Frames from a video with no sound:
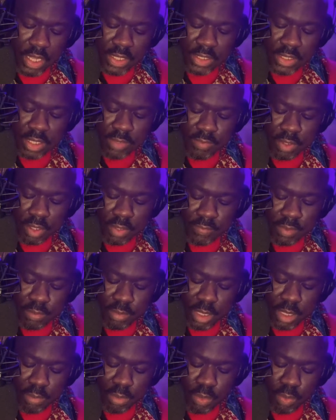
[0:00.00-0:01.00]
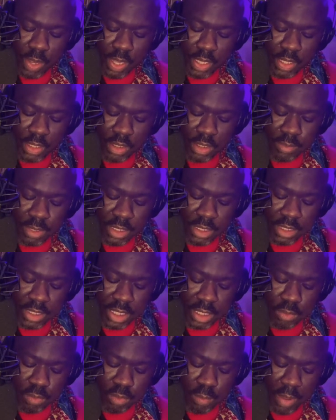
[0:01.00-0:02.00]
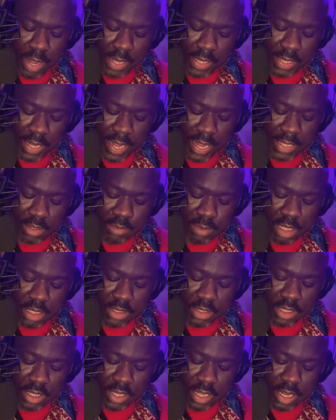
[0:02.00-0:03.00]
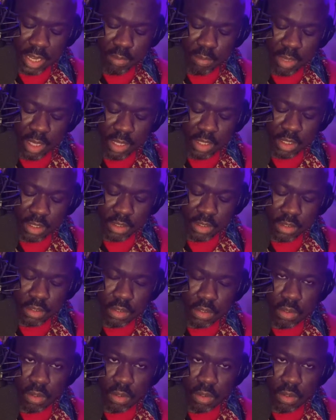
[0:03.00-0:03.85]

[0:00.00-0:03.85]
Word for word: Several of the people waiting to be seen were my classmates and their mothers,